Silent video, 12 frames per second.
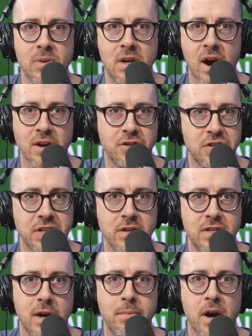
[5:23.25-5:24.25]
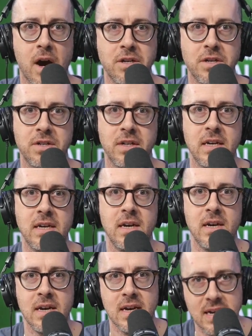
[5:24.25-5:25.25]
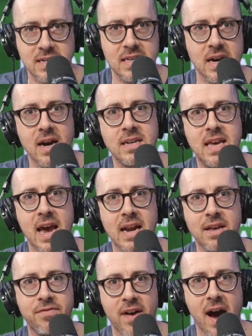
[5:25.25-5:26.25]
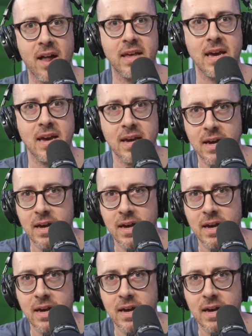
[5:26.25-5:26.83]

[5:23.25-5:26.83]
consciously or subconsciously, it's the uncanny valley.